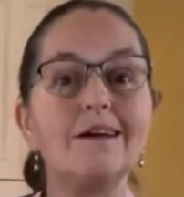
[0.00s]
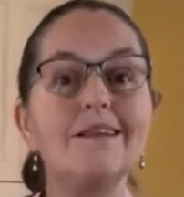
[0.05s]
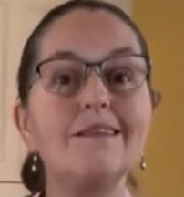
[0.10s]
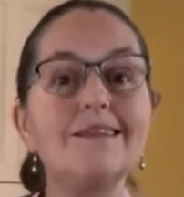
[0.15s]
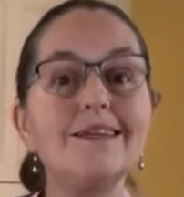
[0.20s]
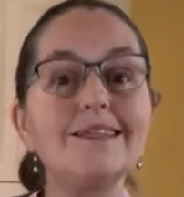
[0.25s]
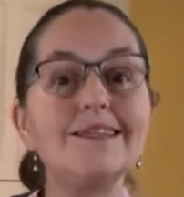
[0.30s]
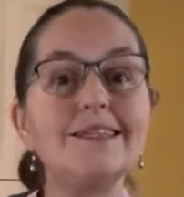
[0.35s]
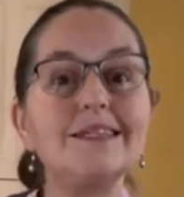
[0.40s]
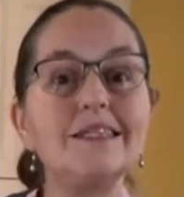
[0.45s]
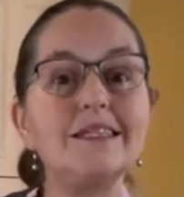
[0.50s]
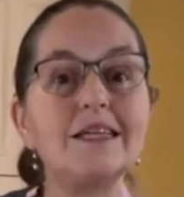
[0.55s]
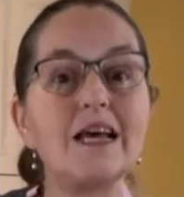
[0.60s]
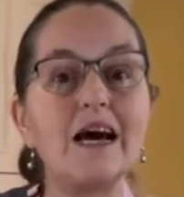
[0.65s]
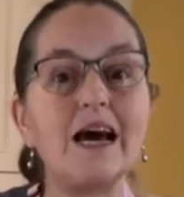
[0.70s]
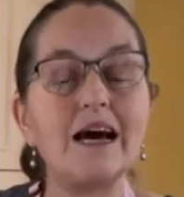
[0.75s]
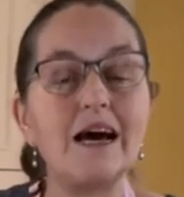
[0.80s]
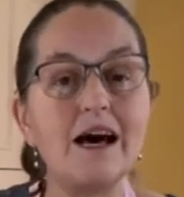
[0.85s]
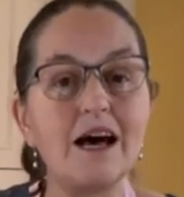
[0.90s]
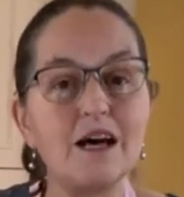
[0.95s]
This is
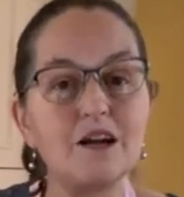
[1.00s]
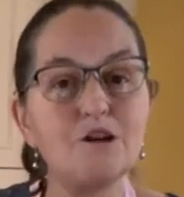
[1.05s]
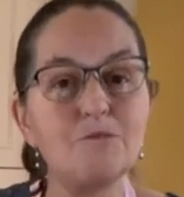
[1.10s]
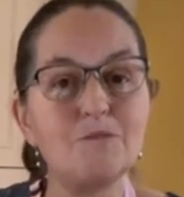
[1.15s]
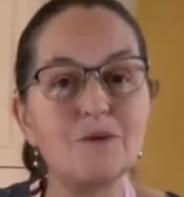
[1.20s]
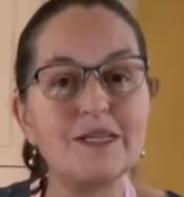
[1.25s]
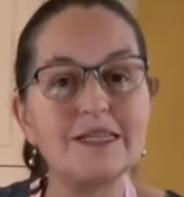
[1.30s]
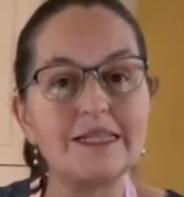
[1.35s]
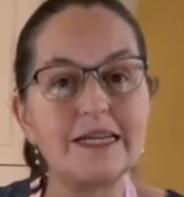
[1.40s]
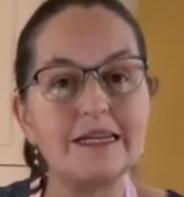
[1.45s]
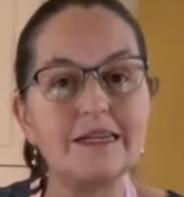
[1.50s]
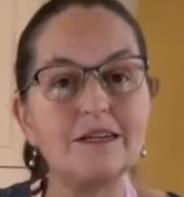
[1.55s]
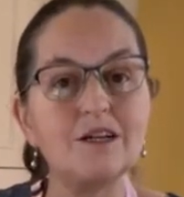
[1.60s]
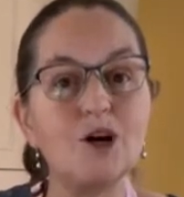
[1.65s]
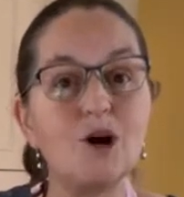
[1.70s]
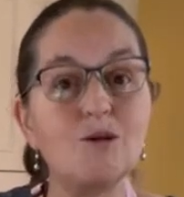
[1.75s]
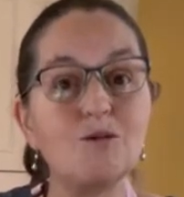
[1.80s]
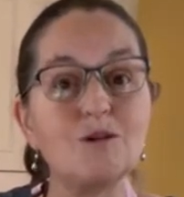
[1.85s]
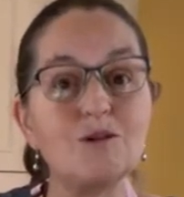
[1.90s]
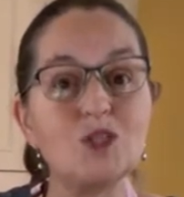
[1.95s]
100%
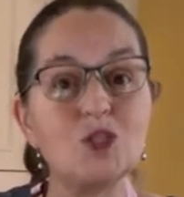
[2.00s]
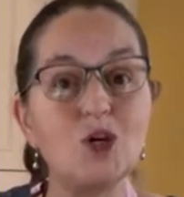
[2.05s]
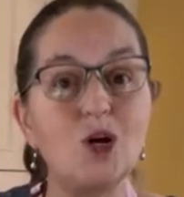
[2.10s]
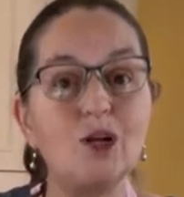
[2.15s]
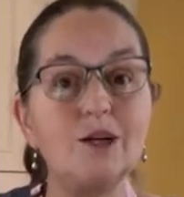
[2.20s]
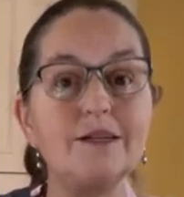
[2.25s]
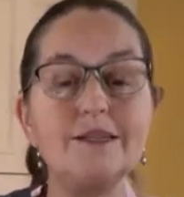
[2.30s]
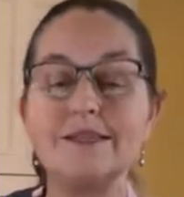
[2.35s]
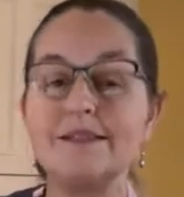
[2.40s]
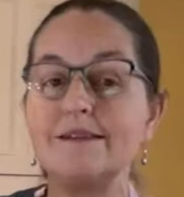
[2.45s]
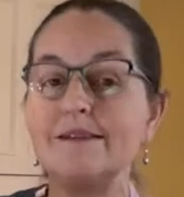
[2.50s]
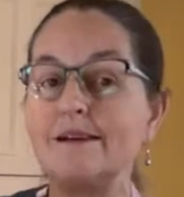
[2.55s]
cocoa solids.